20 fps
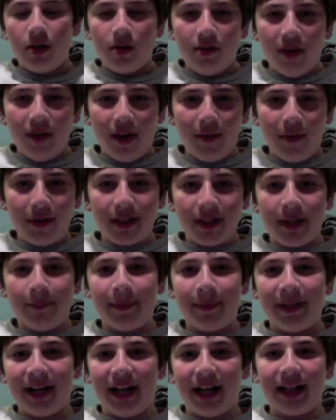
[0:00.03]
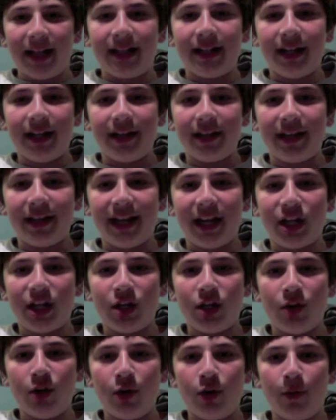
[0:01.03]
Hey, what's up you guys? The other day I
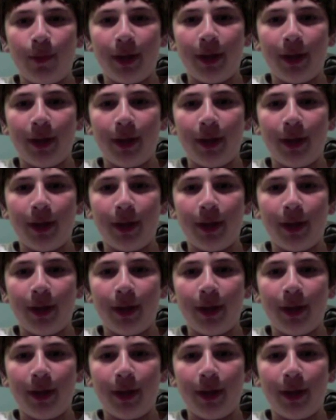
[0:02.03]
showed you a